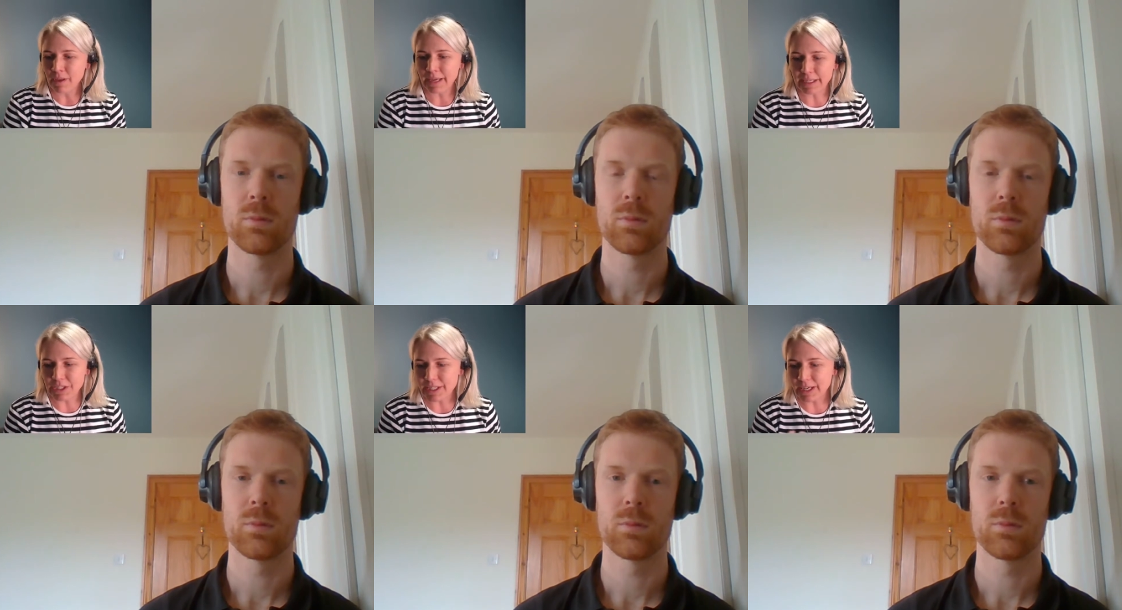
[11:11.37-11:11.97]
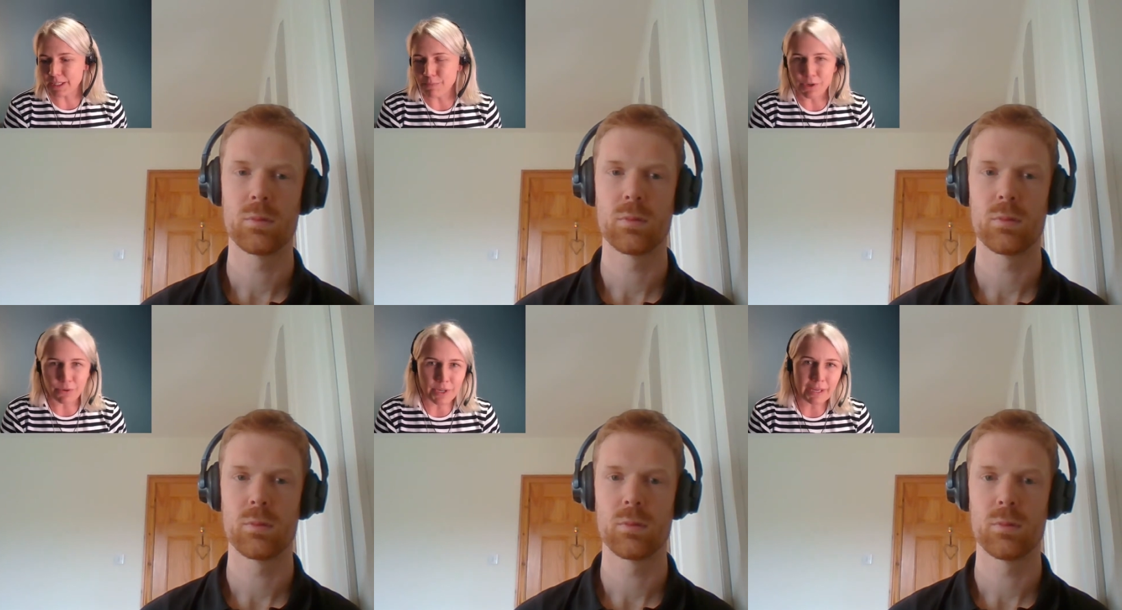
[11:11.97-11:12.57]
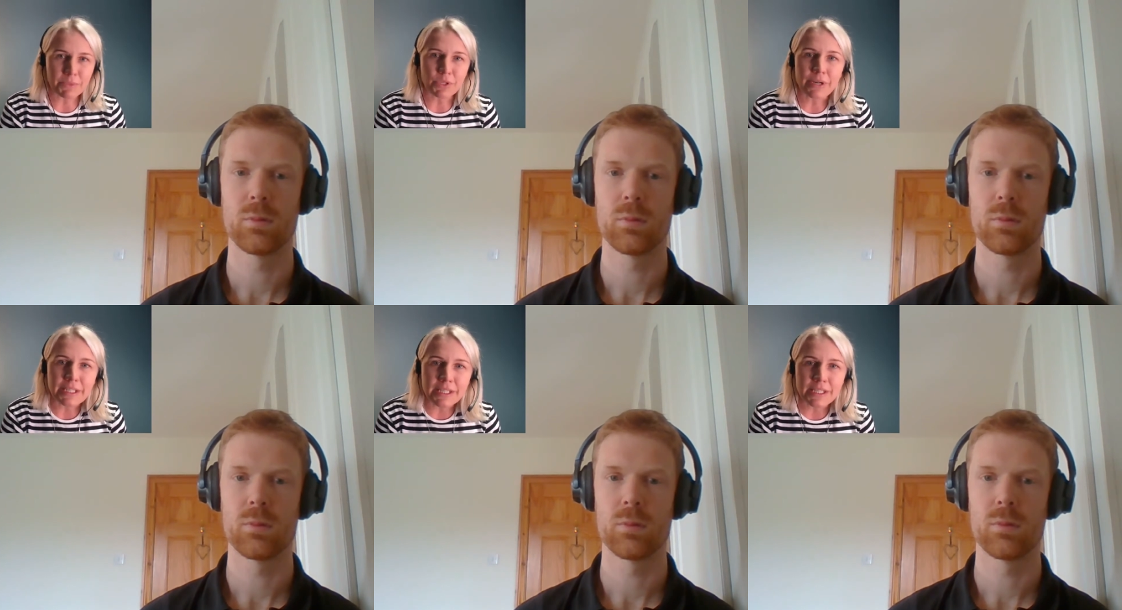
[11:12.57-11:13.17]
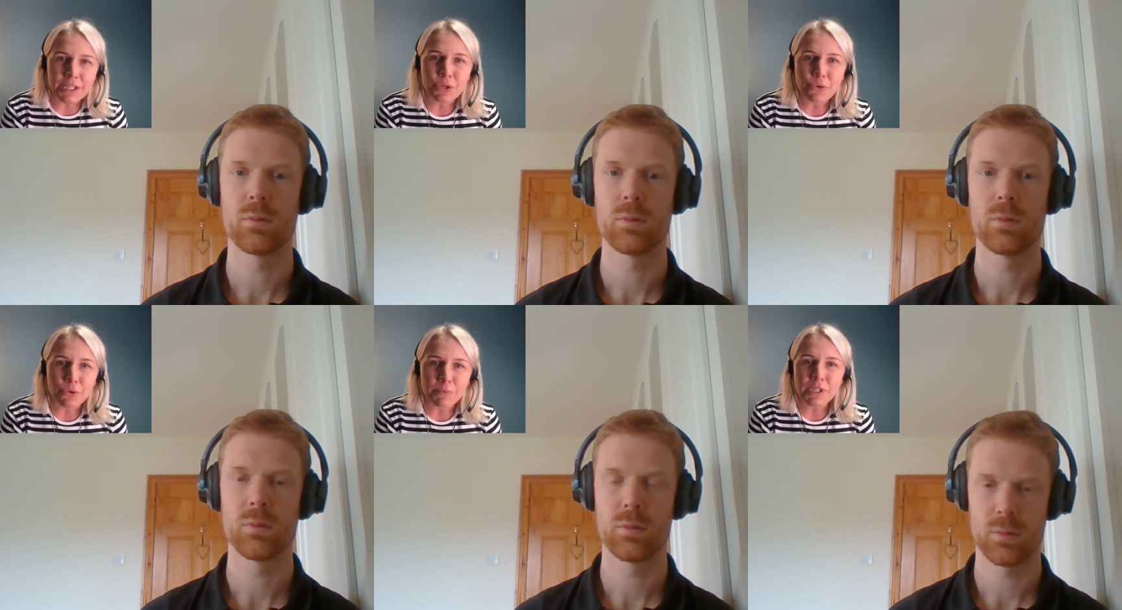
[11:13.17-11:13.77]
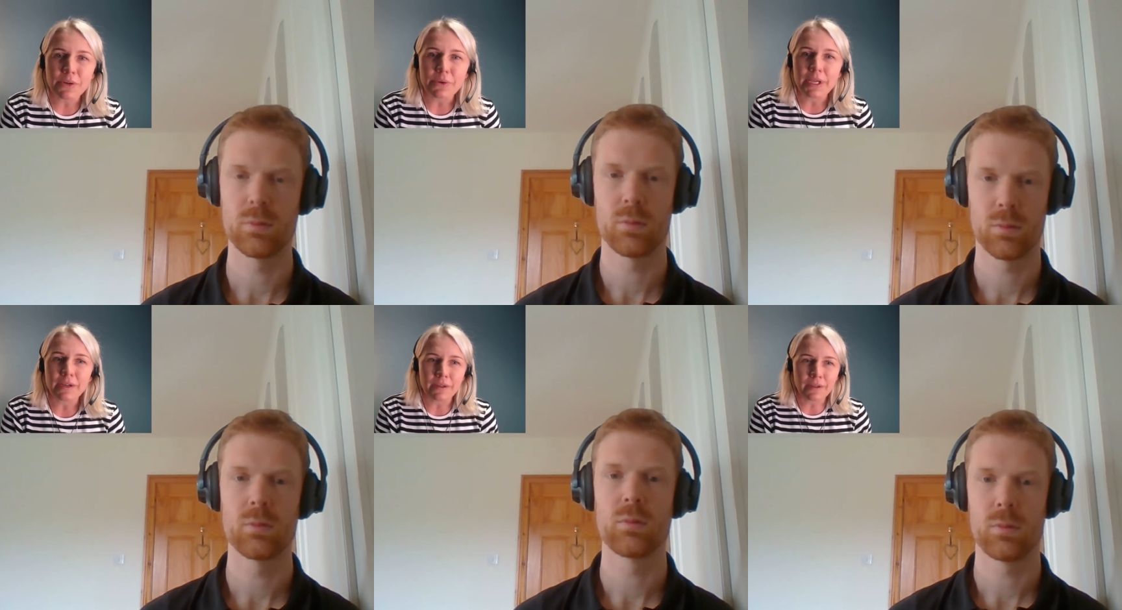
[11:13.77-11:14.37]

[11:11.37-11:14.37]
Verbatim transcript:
Speaker 1: exercise programs or exercise groups going